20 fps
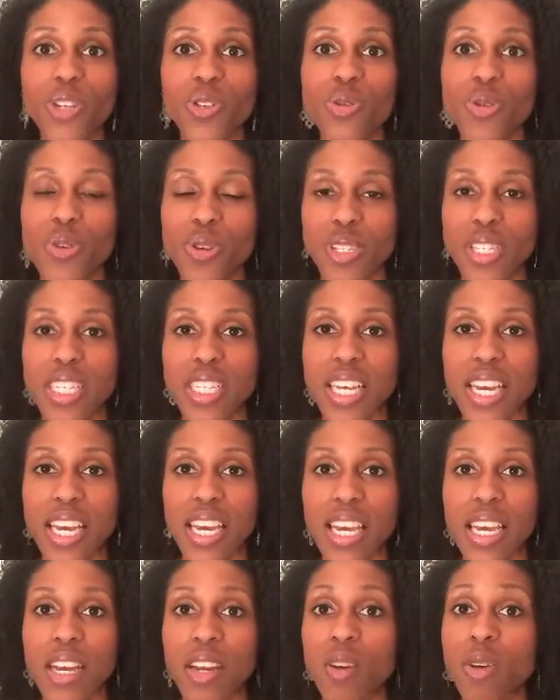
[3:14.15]
towards
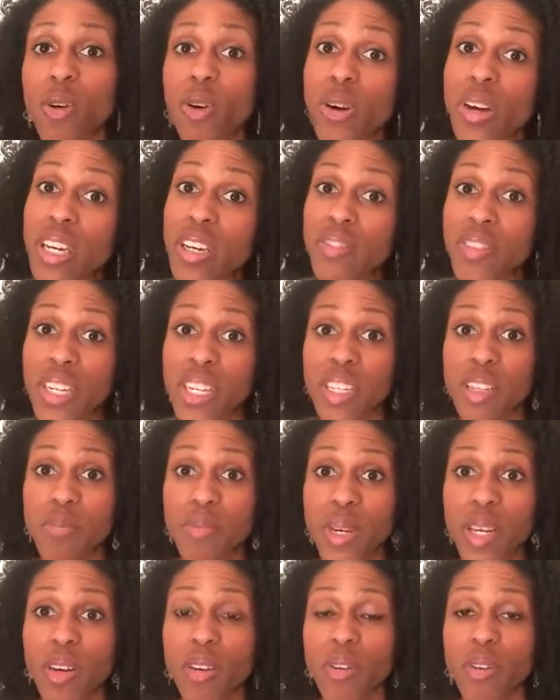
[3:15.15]
the end or even in the
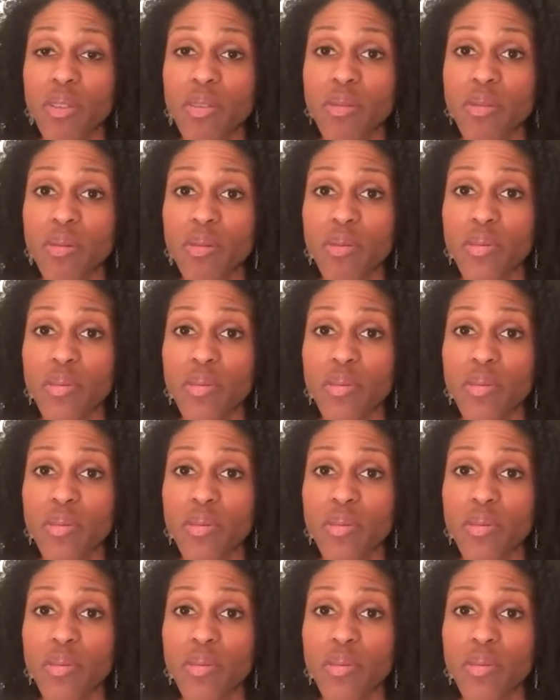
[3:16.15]
middle.